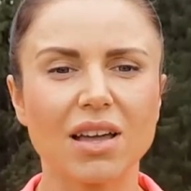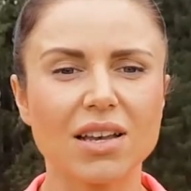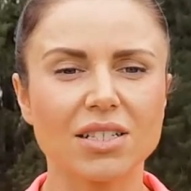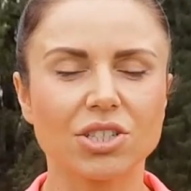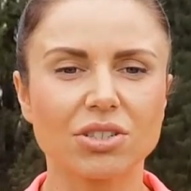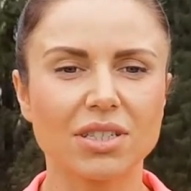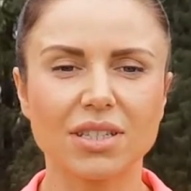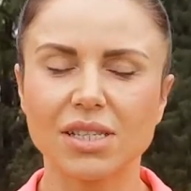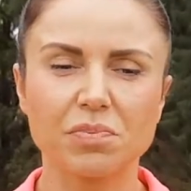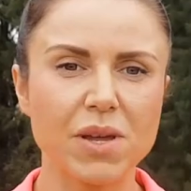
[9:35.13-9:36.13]

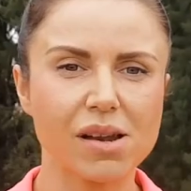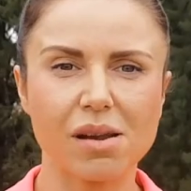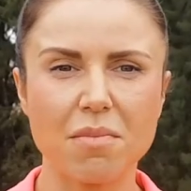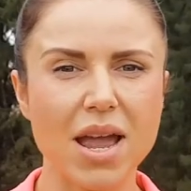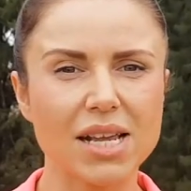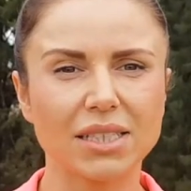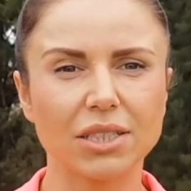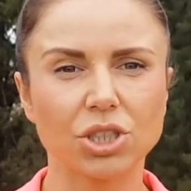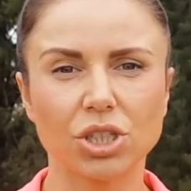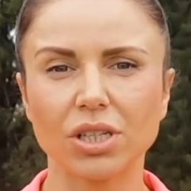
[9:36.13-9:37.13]
it's been an
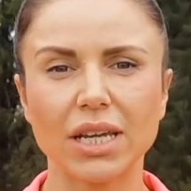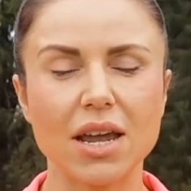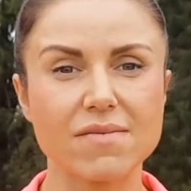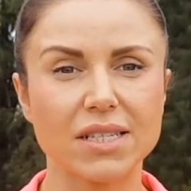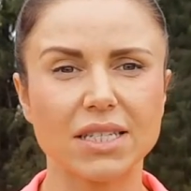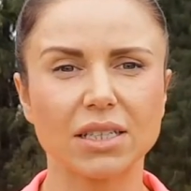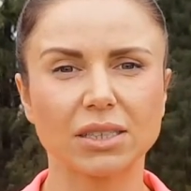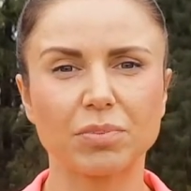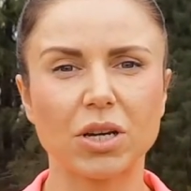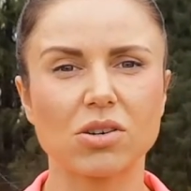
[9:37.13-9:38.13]
amazing journey ever
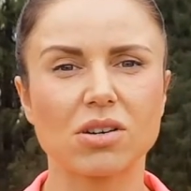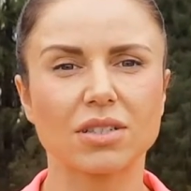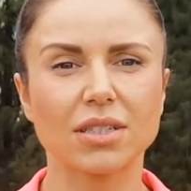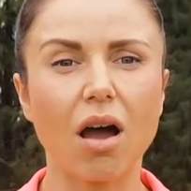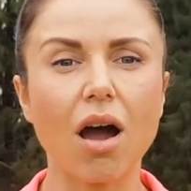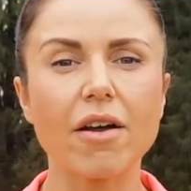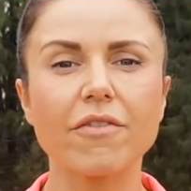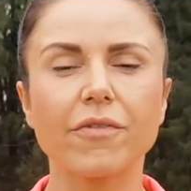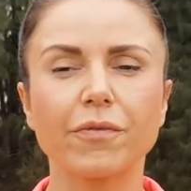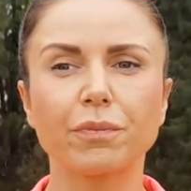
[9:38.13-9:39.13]
since, because
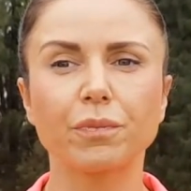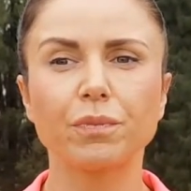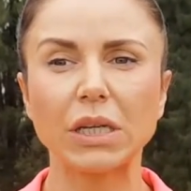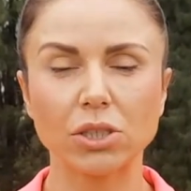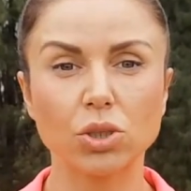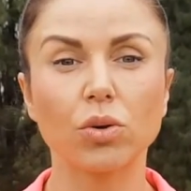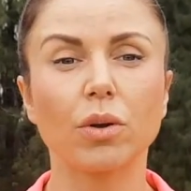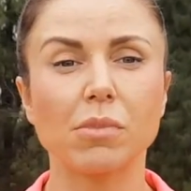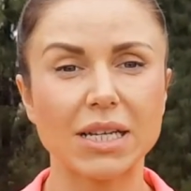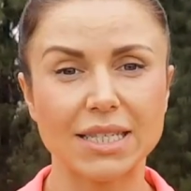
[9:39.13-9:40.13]
I've been
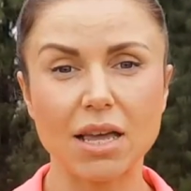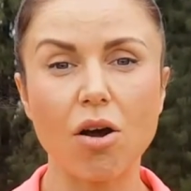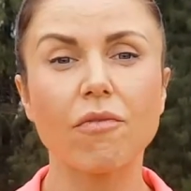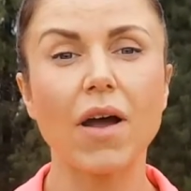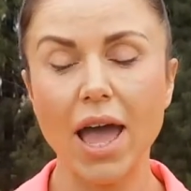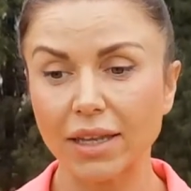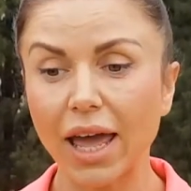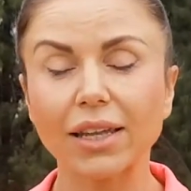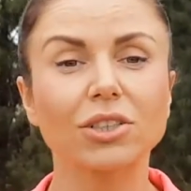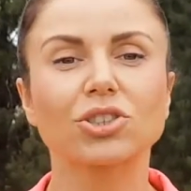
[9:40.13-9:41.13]
doing, myself
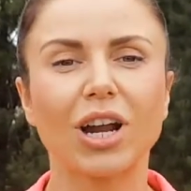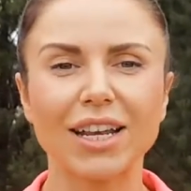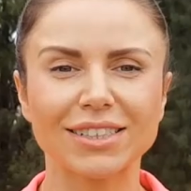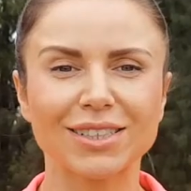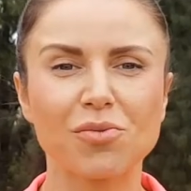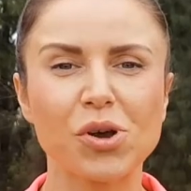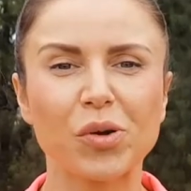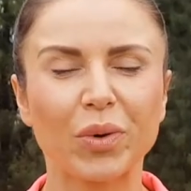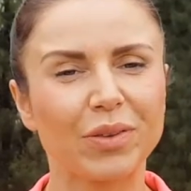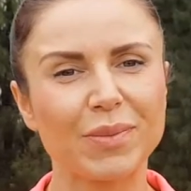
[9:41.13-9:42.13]
and the trainers that
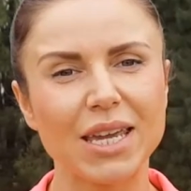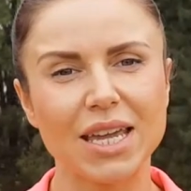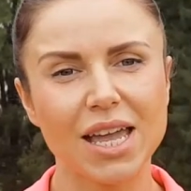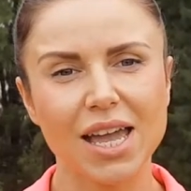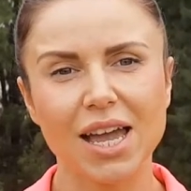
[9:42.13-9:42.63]
work with me,